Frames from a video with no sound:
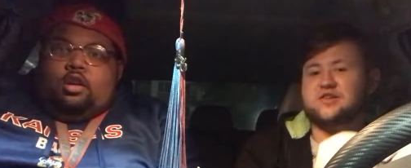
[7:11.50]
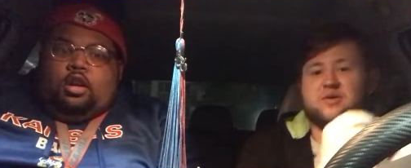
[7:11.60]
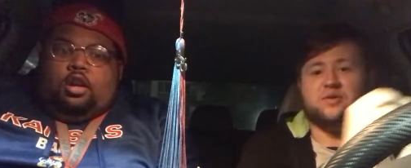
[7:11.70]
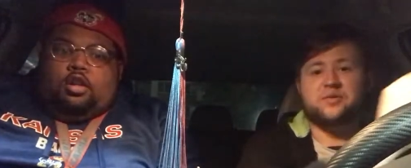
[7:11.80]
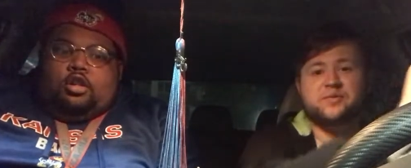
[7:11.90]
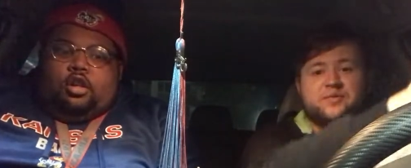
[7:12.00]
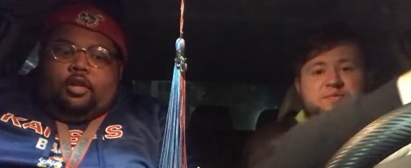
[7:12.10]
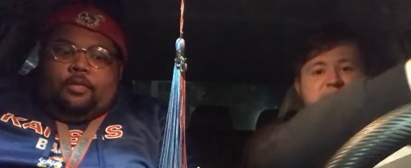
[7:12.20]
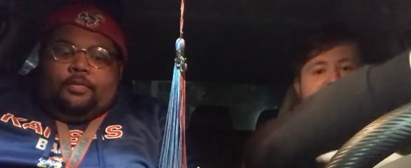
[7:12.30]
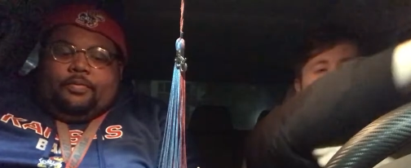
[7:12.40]
Speaker 1: too. Sure.
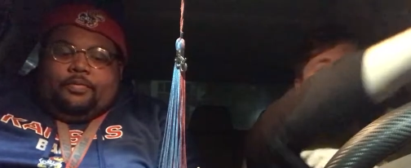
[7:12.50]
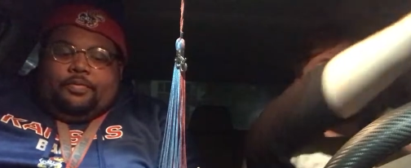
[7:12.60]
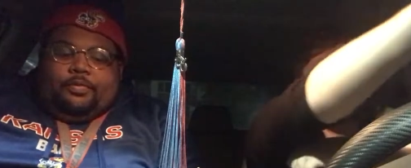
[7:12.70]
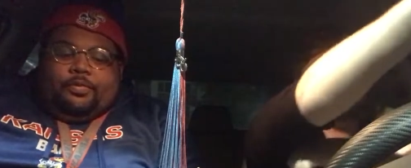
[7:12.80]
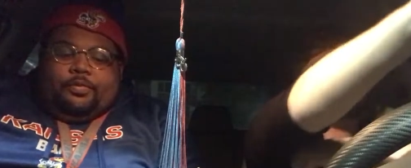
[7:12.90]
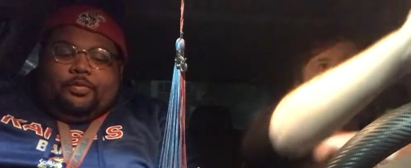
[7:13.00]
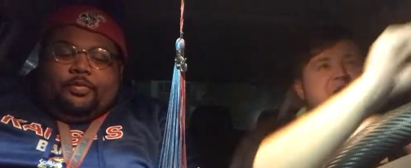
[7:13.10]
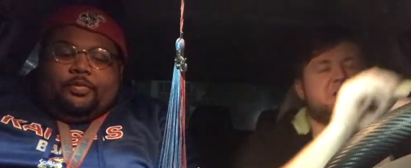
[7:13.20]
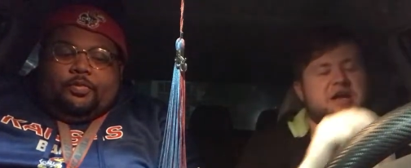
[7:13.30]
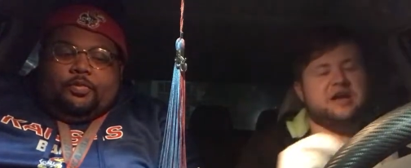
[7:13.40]
All right,
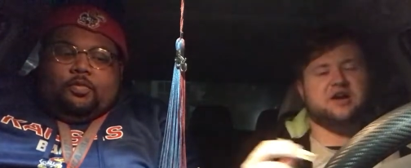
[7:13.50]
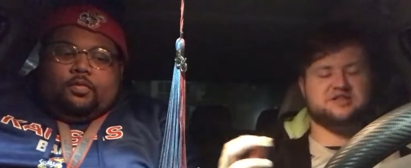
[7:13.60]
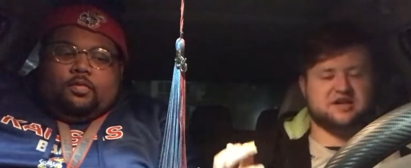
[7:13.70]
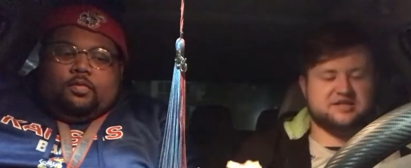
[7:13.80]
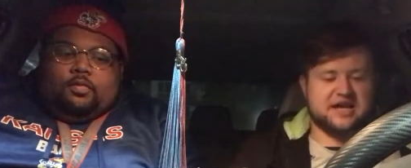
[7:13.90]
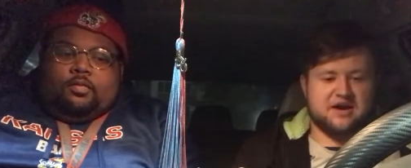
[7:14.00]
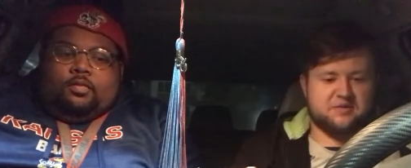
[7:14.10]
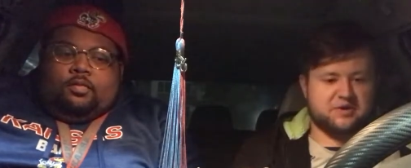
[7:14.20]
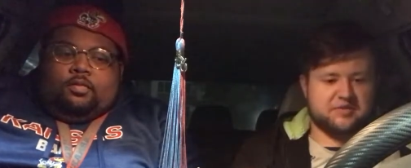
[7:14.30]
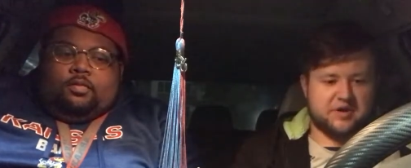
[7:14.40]
so it all starts out
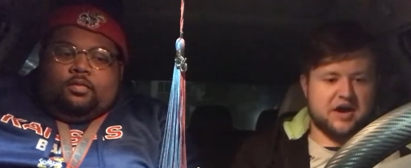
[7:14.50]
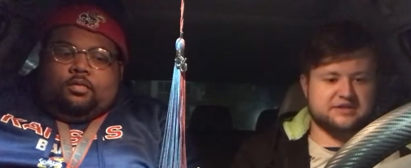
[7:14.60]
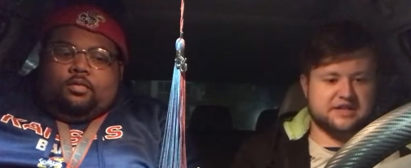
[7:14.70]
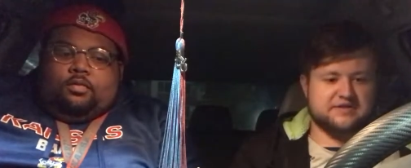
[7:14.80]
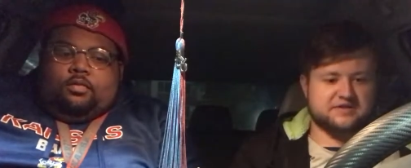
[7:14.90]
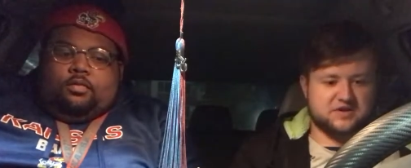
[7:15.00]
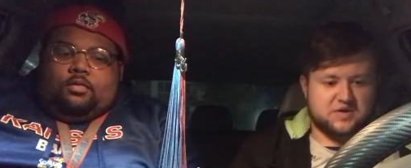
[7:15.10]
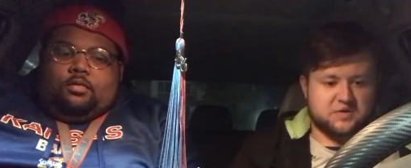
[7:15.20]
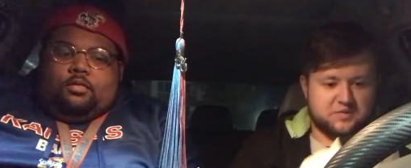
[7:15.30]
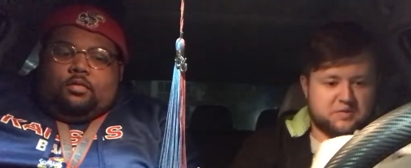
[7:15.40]
with positive.
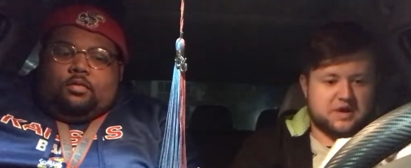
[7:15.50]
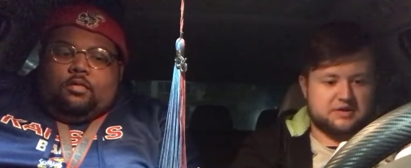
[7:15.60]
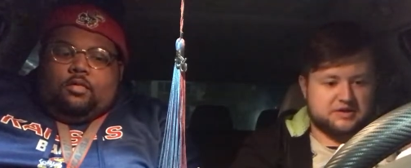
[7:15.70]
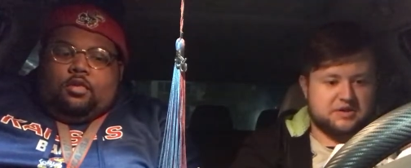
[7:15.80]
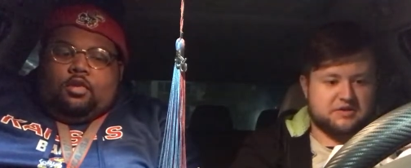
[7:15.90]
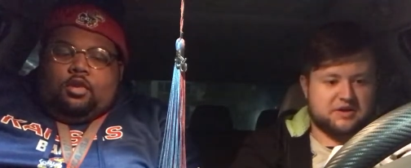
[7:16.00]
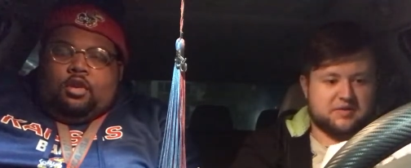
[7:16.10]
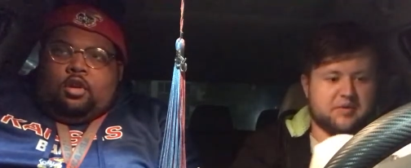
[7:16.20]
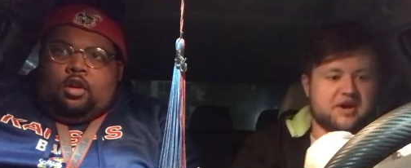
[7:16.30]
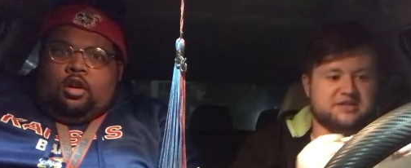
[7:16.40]
So, what do you think a
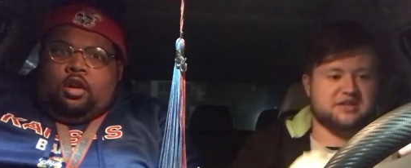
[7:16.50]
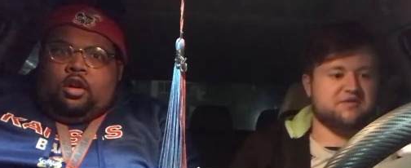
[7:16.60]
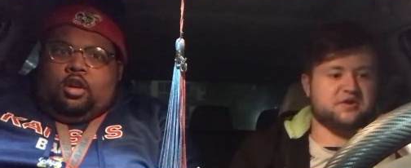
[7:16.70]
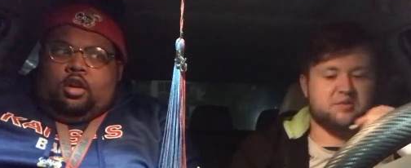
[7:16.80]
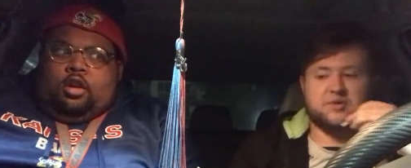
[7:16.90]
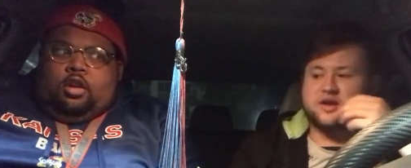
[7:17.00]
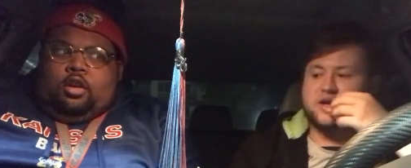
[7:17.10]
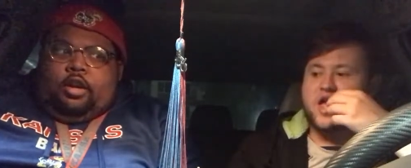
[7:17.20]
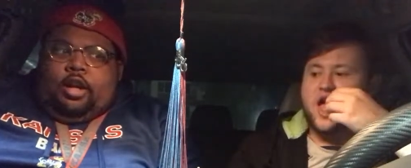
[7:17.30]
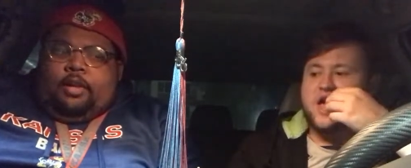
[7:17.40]
positive could be?
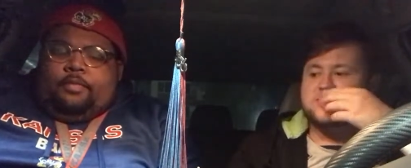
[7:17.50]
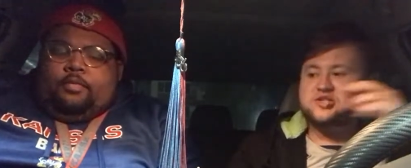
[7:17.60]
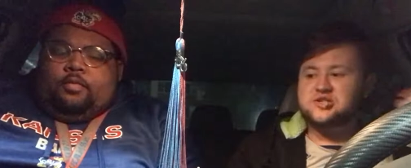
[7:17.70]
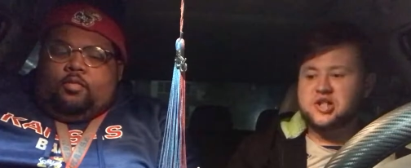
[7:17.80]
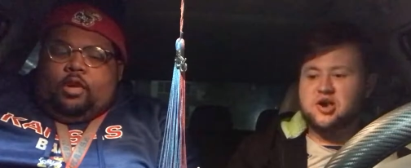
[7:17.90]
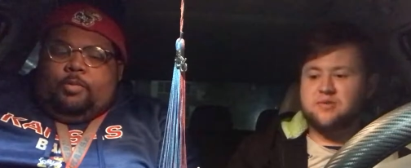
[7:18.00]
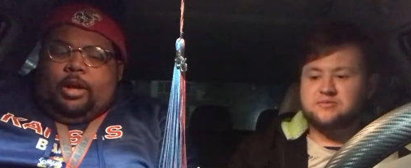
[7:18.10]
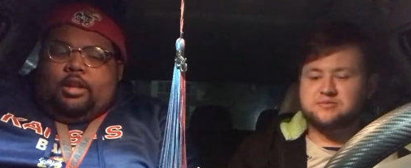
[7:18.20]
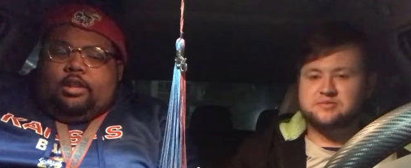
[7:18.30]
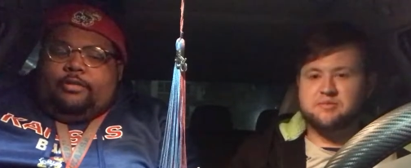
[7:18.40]
Speaker 2: Yeah, one
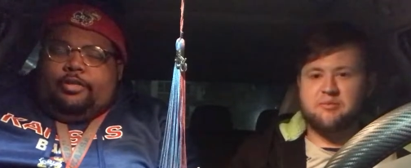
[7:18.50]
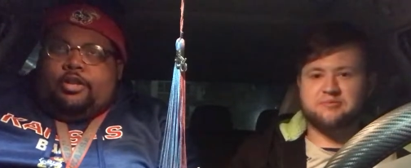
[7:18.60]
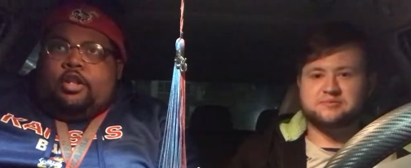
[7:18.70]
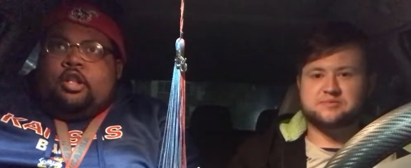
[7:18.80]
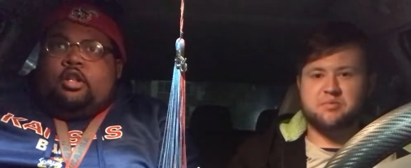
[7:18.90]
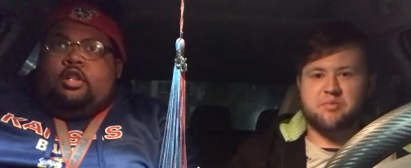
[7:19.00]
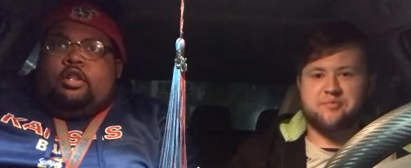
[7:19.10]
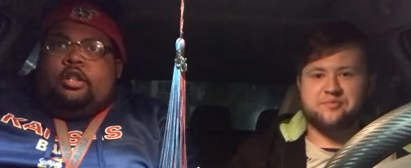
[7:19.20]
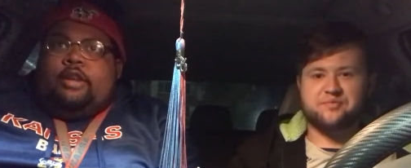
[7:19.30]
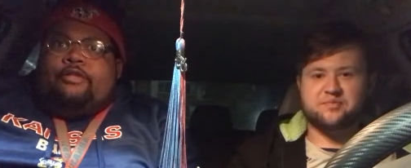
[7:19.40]
positive for sure
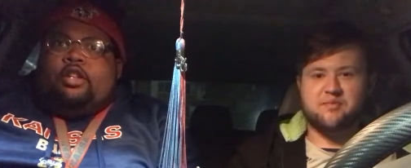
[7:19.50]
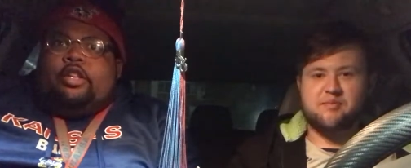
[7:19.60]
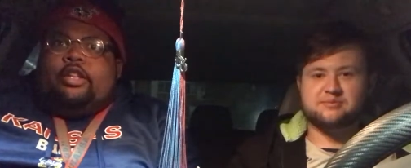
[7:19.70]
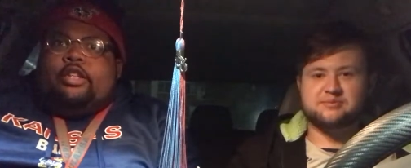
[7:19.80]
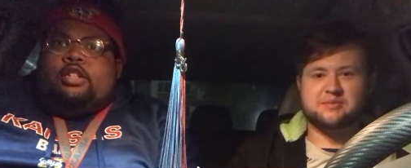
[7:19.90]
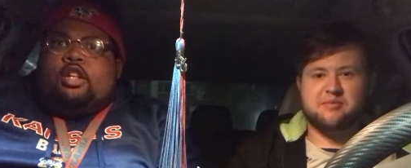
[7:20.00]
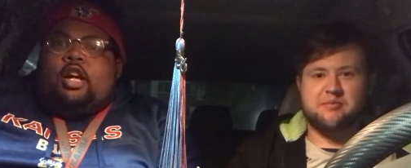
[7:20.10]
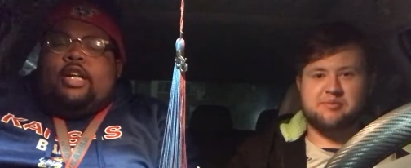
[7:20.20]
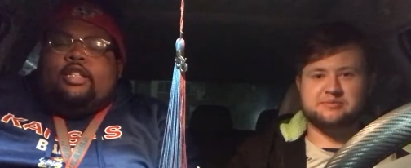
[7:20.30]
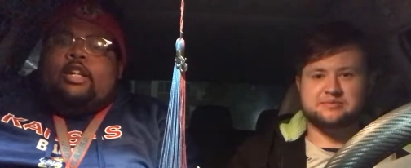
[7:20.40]
definitely is uh,
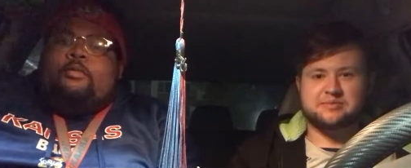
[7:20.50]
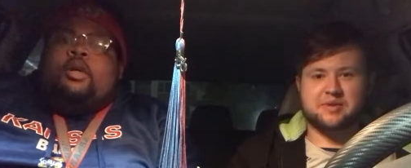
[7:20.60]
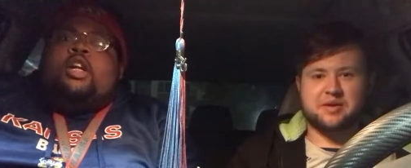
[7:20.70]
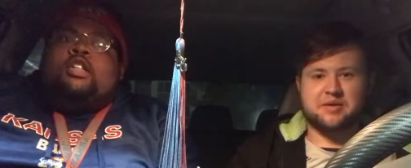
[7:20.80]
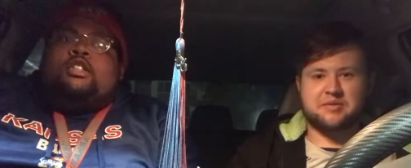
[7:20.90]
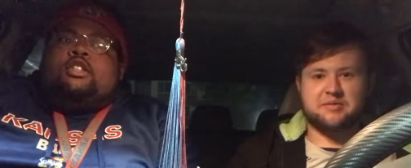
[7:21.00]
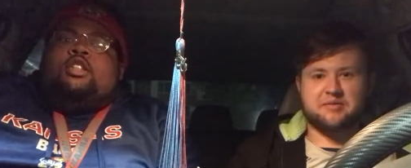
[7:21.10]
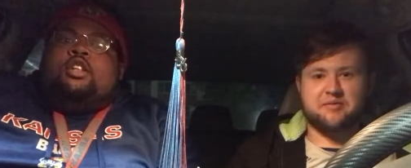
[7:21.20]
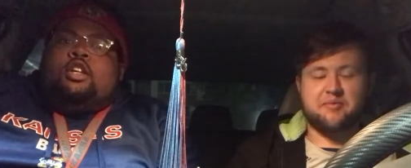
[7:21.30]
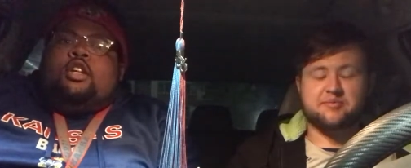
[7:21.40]
Isaiah Moss.
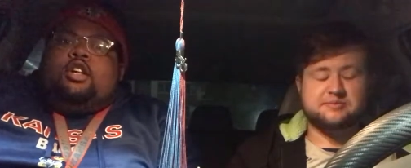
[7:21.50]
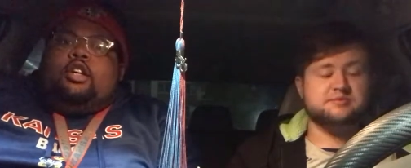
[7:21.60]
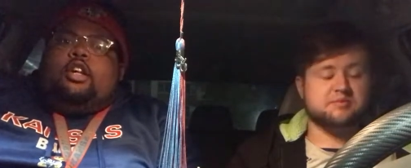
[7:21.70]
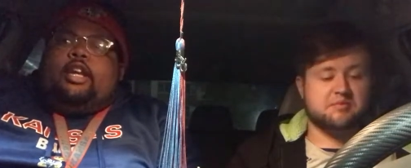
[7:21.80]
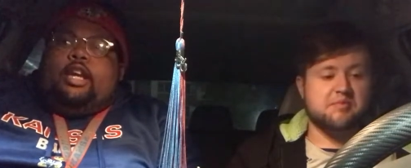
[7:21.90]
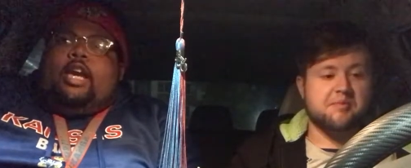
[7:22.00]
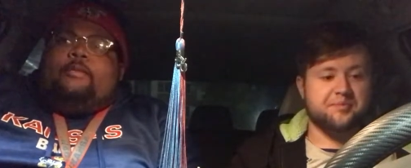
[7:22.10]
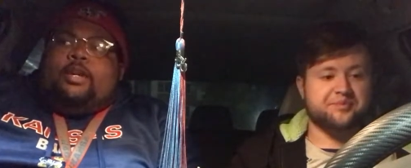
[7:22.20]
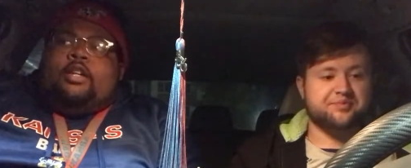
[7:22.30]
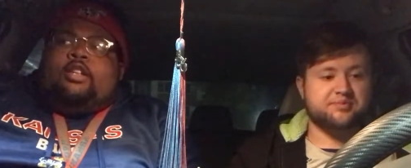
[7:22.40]
He came
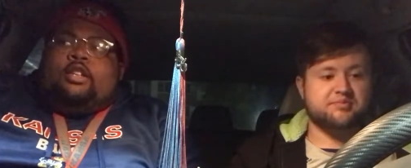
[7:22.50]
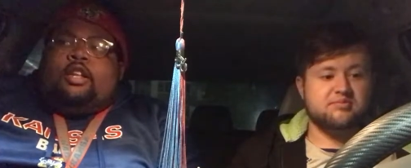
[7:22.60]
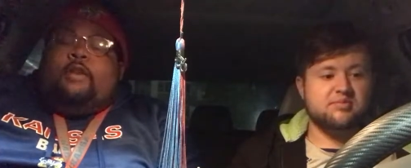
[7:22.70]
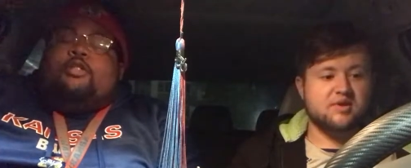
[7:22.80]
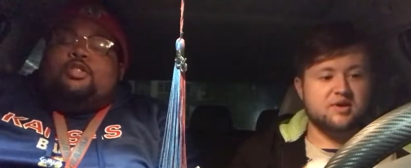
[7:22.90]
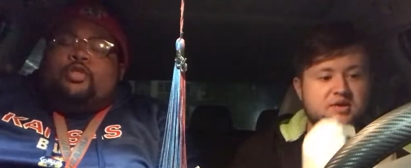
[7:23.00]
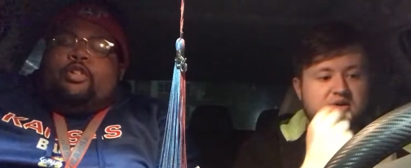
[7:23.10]
in, he was